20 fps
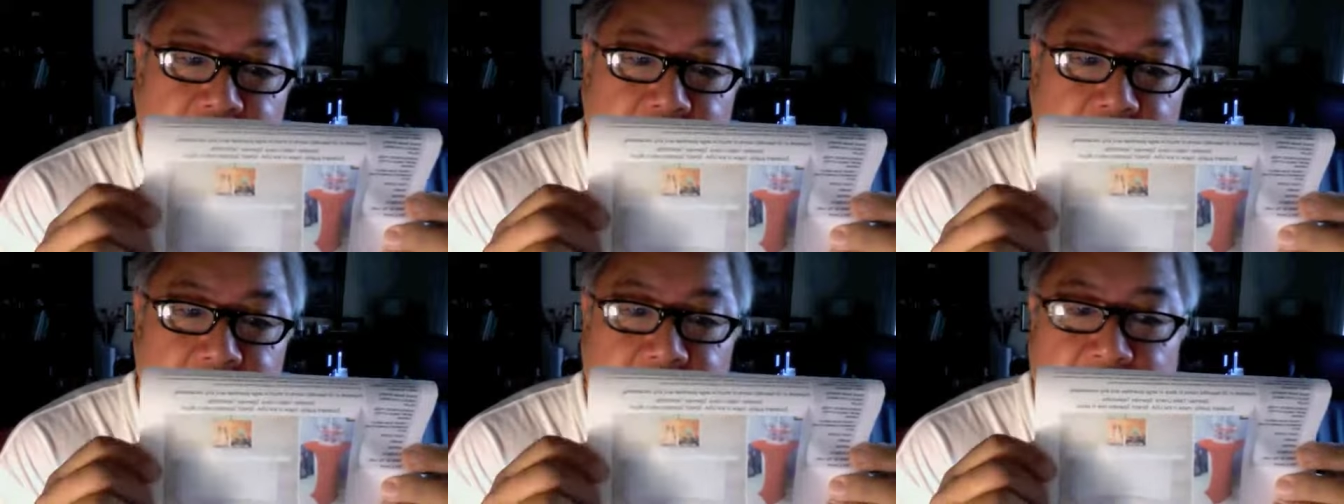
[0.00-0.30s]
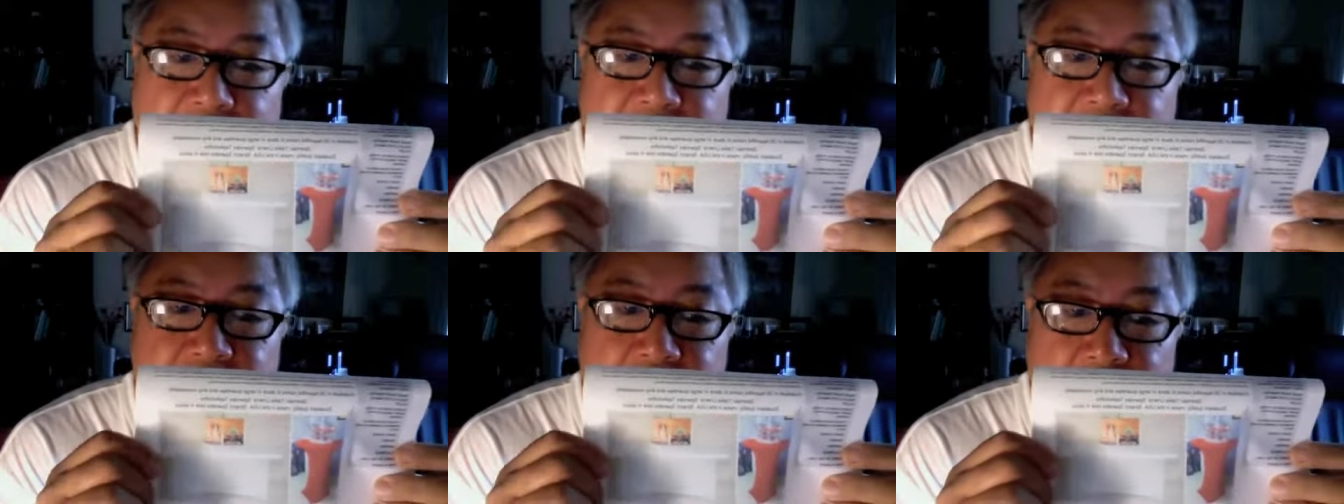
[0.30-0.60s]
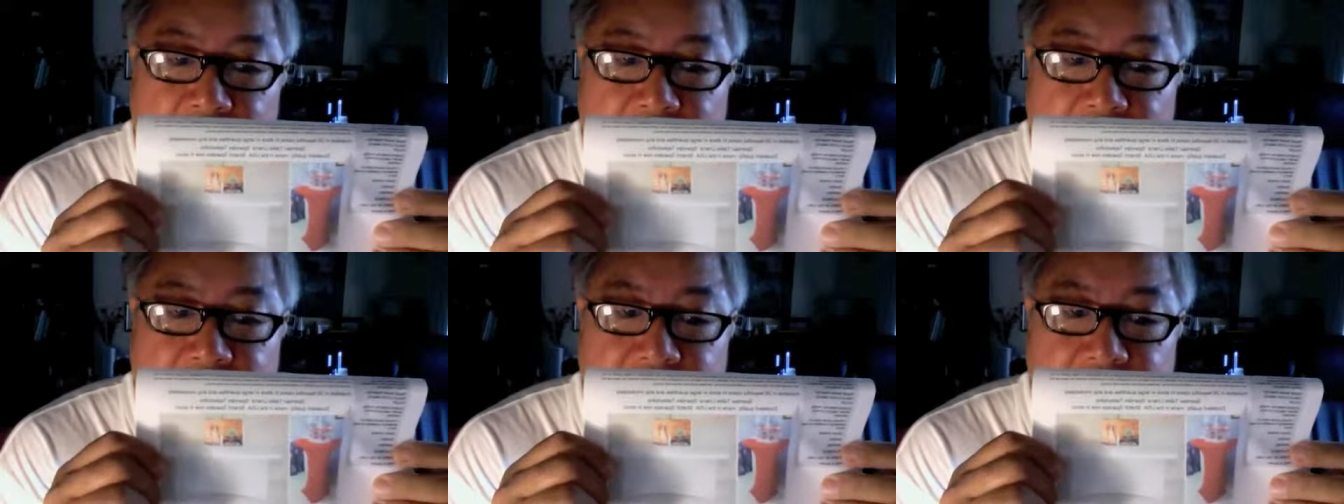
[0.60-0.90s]
as
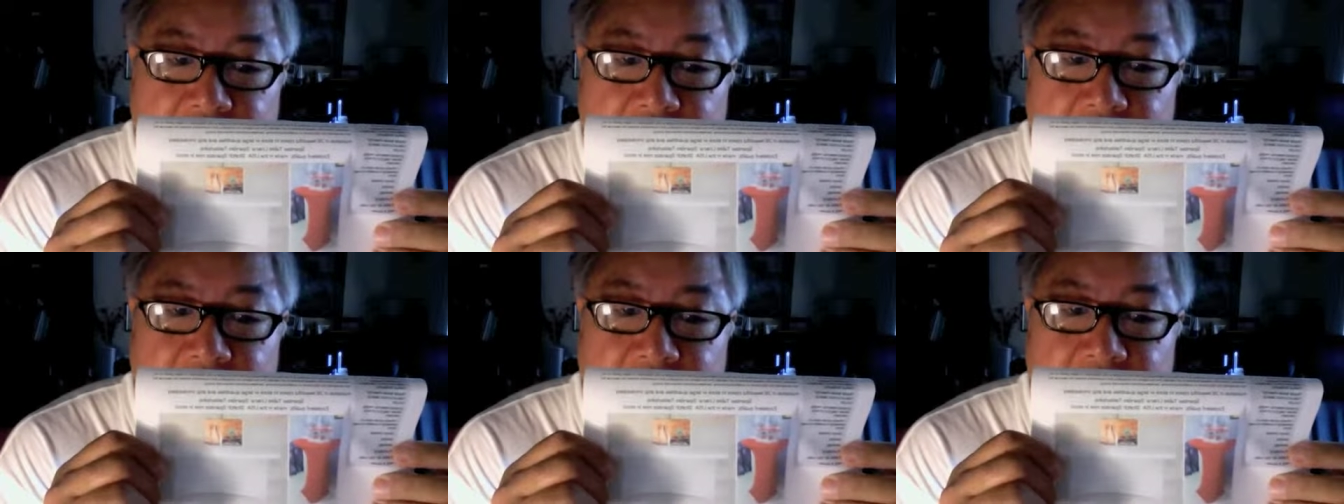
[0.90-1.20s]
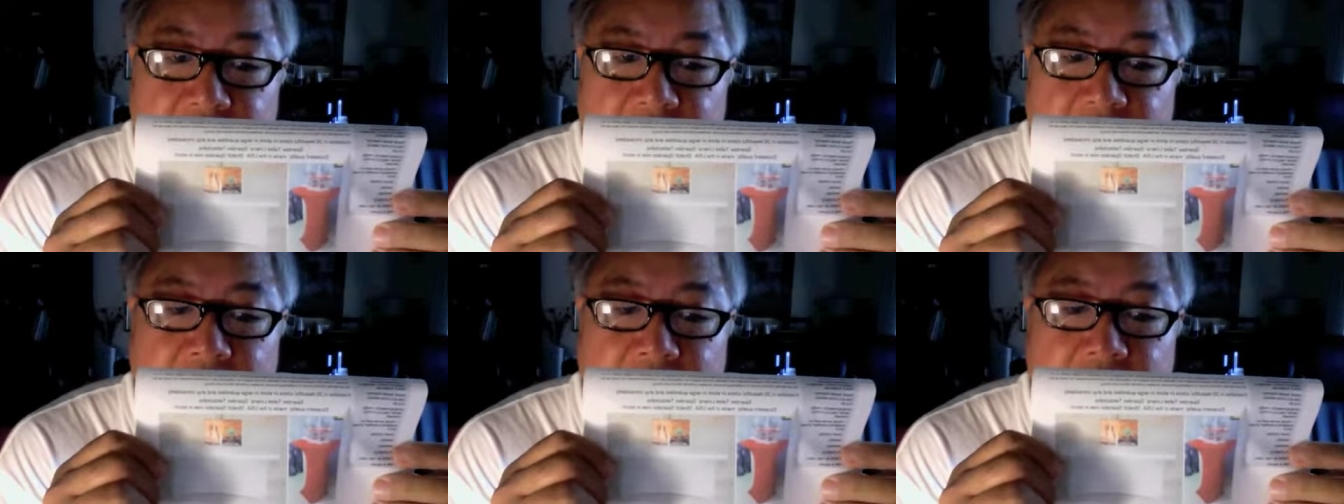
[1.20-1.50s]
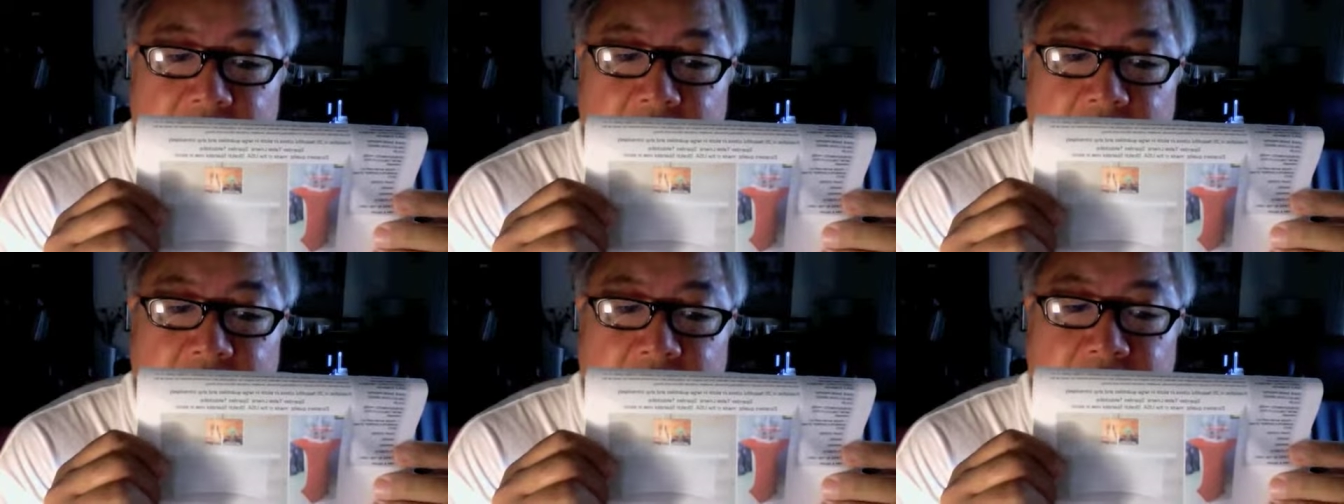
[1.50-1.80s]
much.
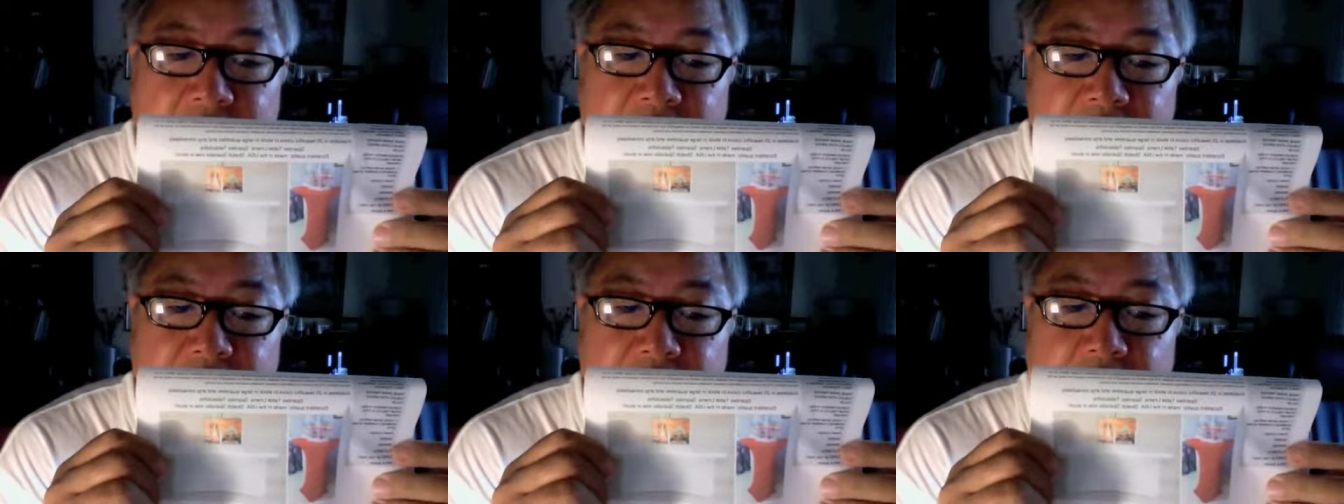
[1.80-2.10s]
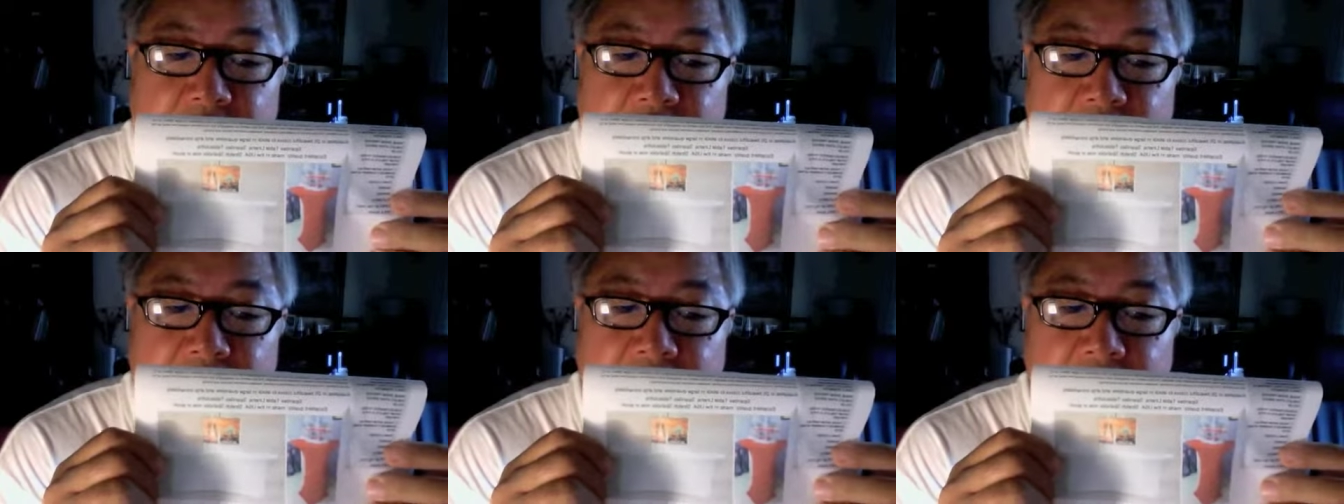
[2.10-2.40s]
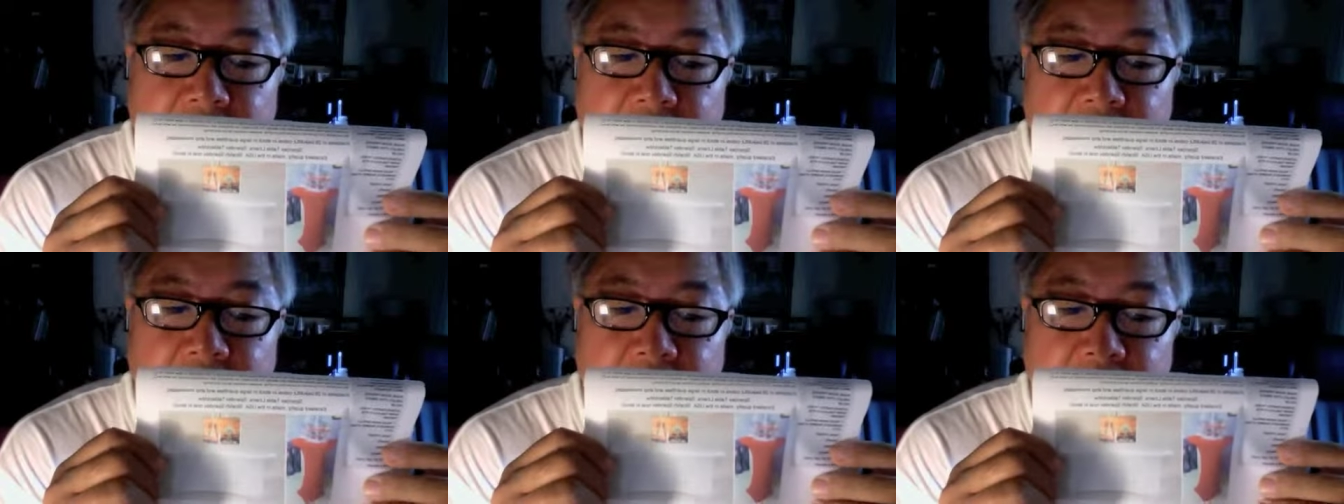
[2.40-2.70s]
Okay,
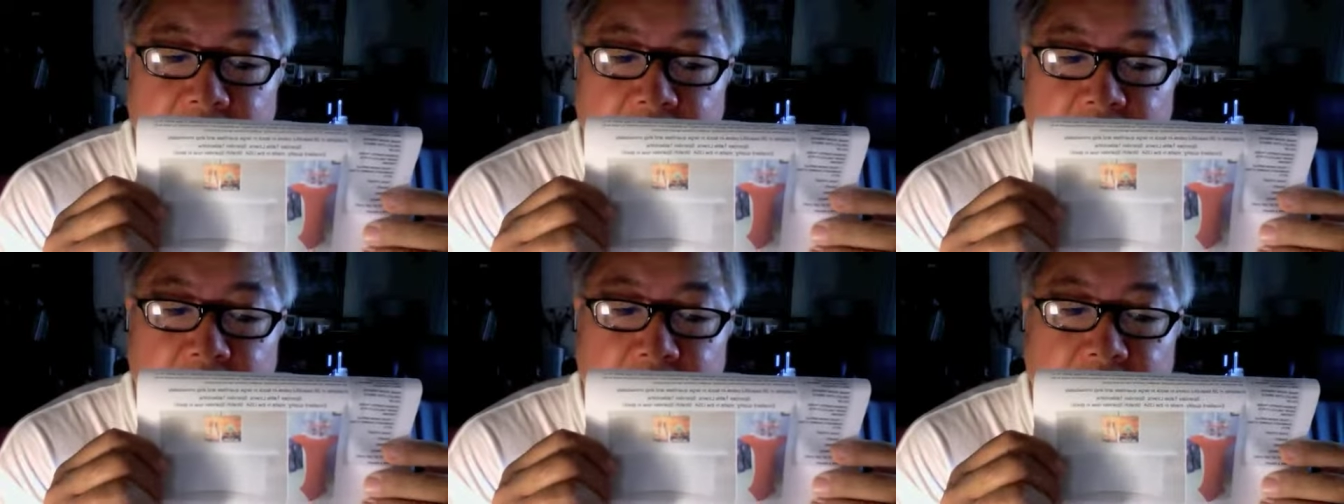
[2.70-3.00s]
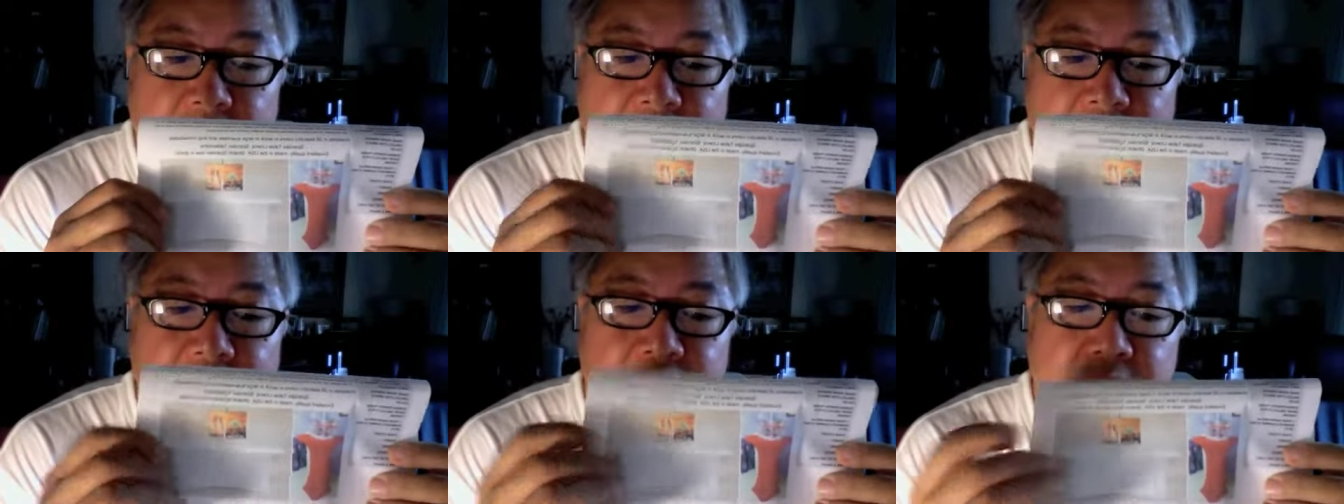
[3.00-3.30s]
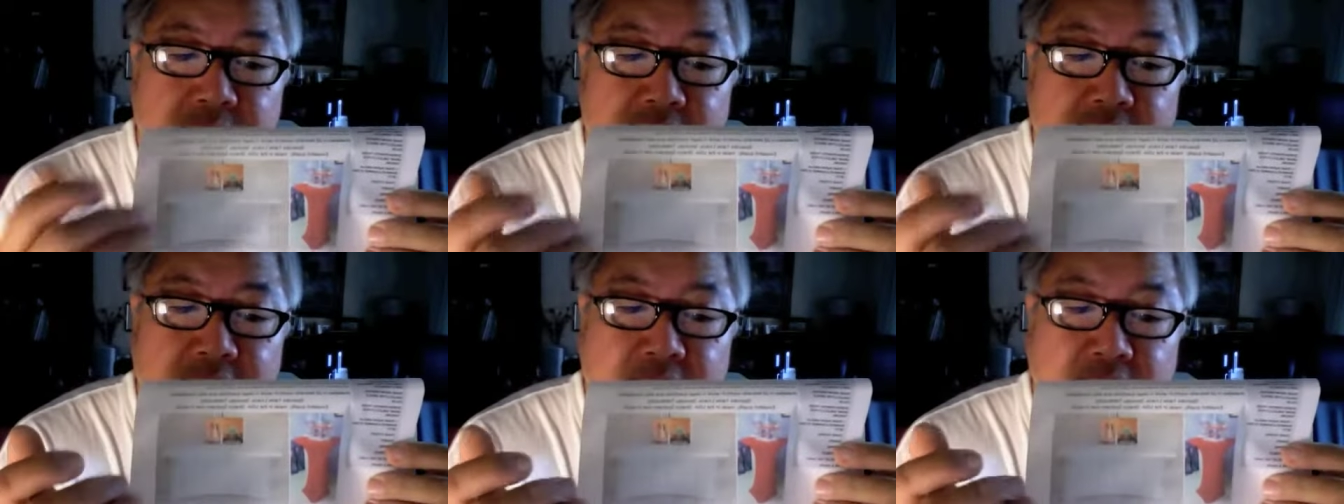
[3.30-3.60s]
but
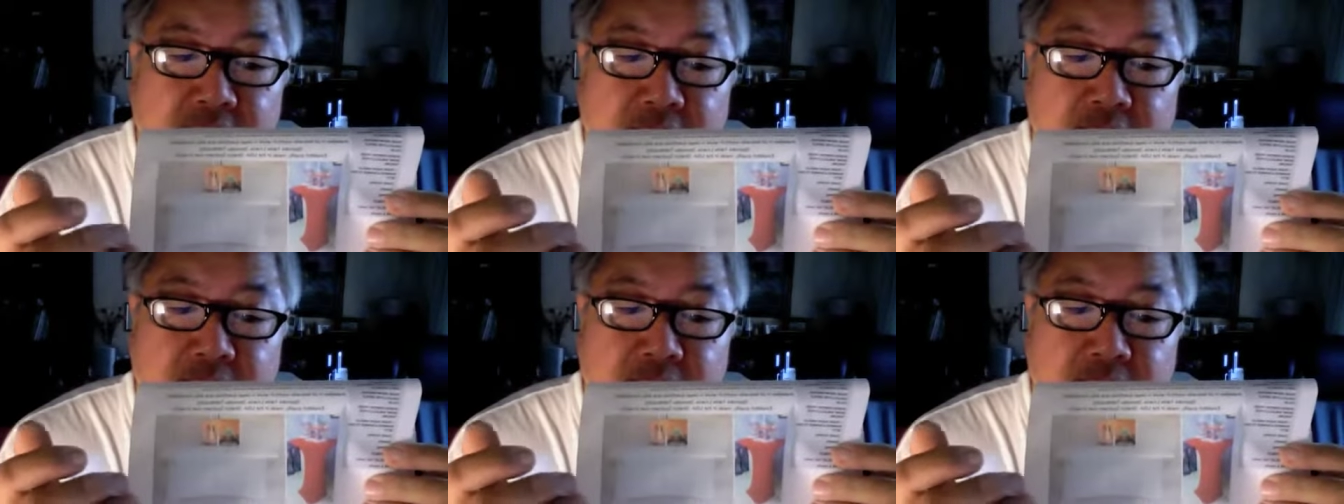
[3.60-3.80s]
anyway,